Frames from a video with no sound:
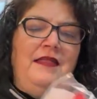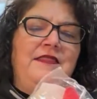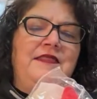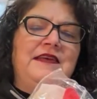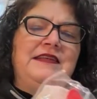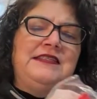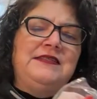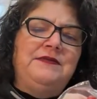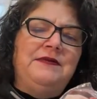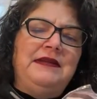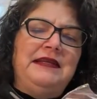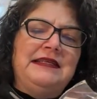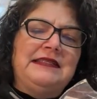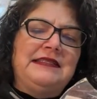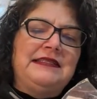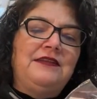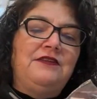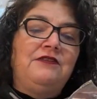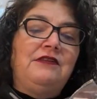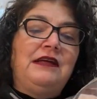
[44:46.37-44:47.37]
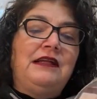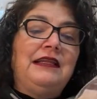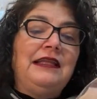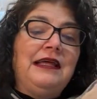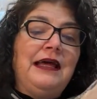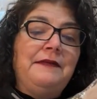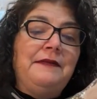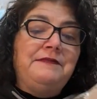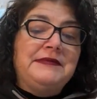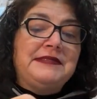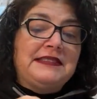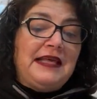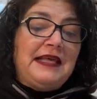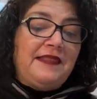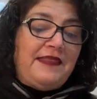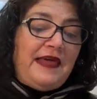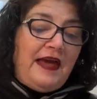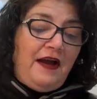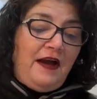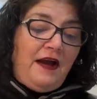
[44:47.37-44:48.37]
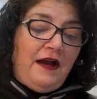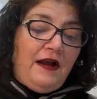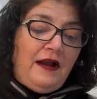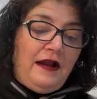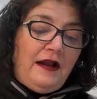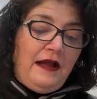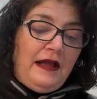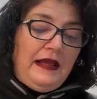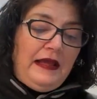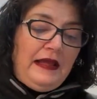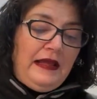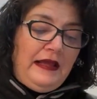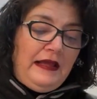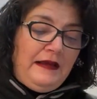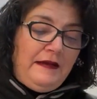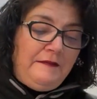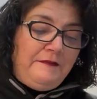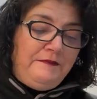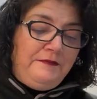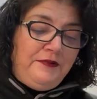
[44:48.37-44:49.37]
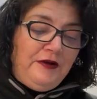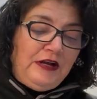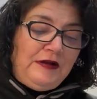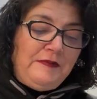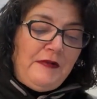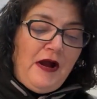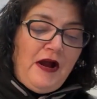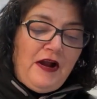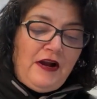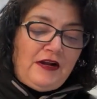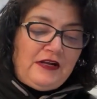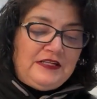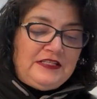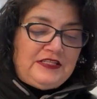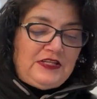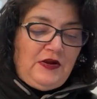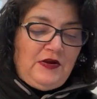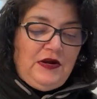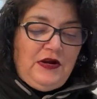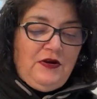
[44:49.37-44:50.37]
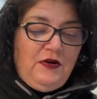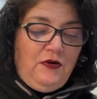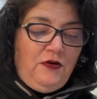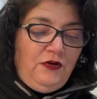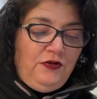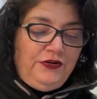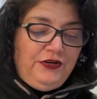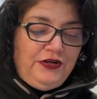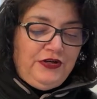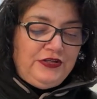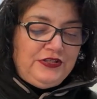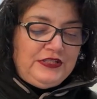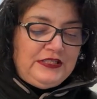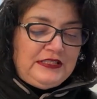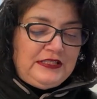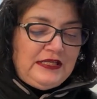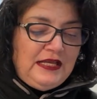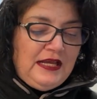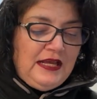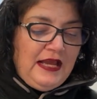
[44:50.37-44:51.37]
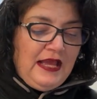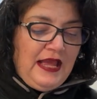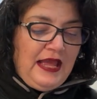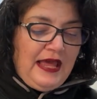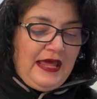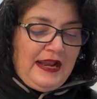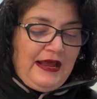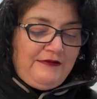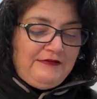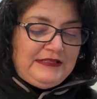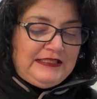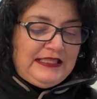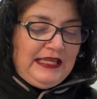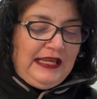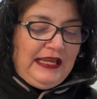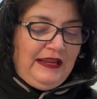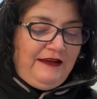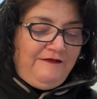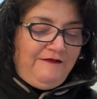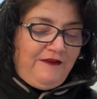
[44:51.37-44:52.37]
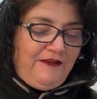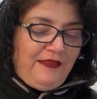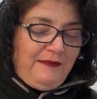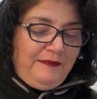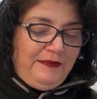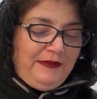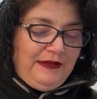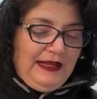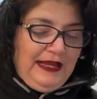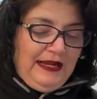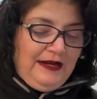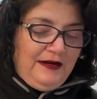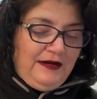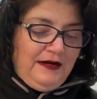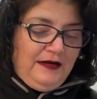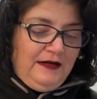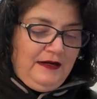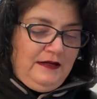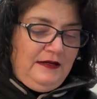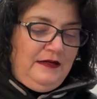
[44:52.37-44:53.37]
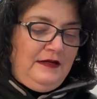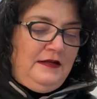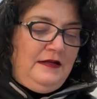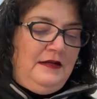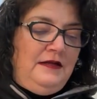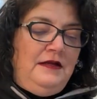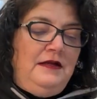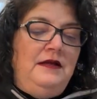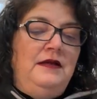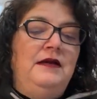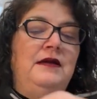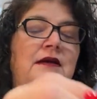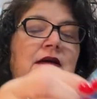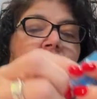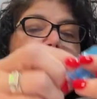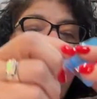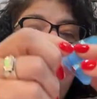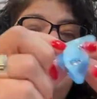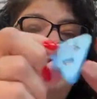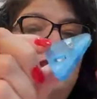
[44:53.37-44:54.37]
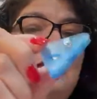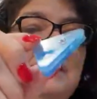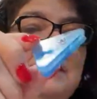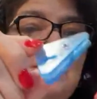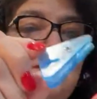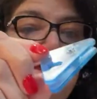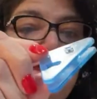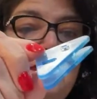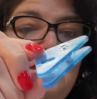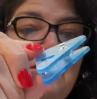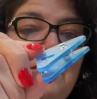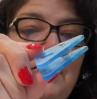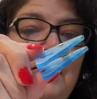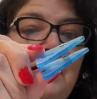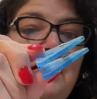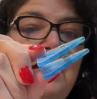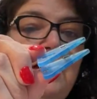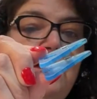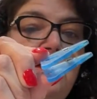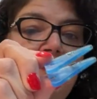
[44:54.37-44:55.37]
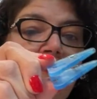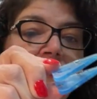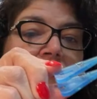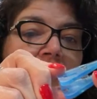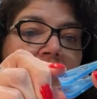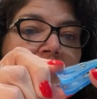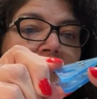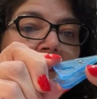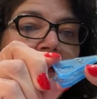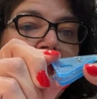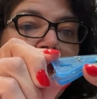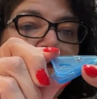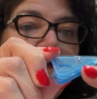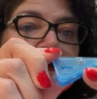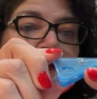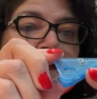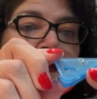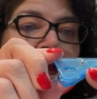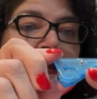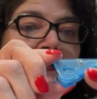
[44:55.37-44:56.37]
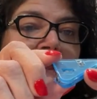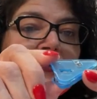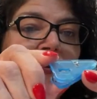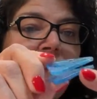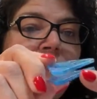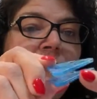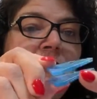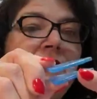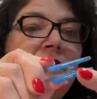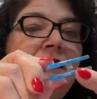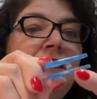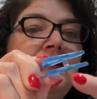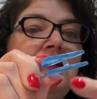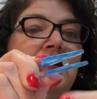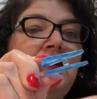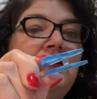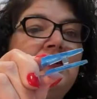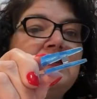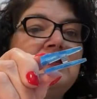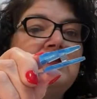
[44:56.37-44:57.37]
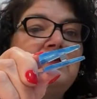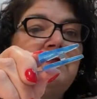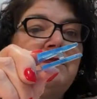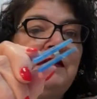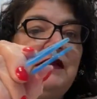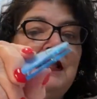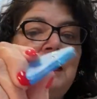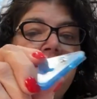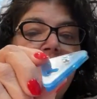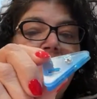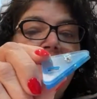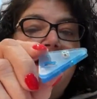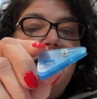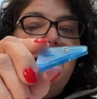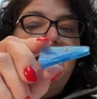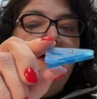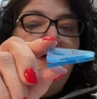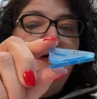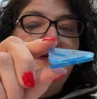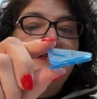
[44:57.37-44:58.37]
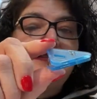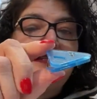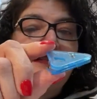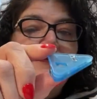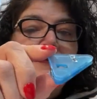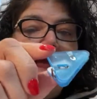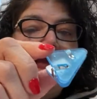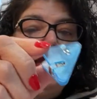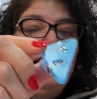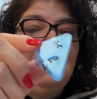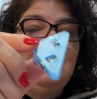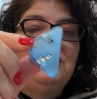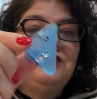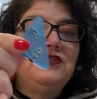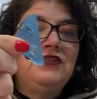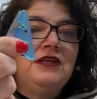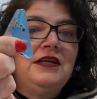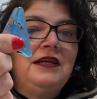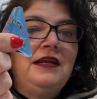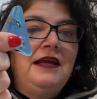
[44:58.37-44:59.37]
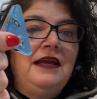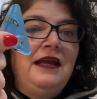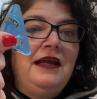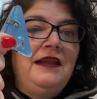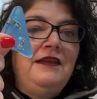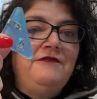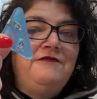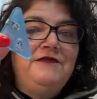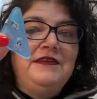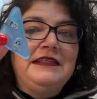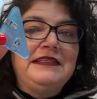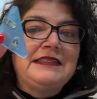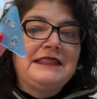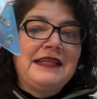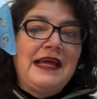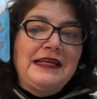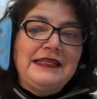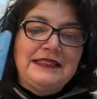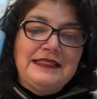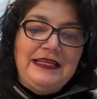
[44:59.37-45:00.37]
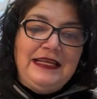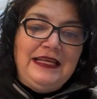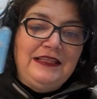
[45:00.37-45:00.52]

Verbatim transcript: This one is little clips that are bookmarks or holders. And I was thinking for the planner, this would be really cute. You can keep your page open. You just clip that onto the page and it fits nicely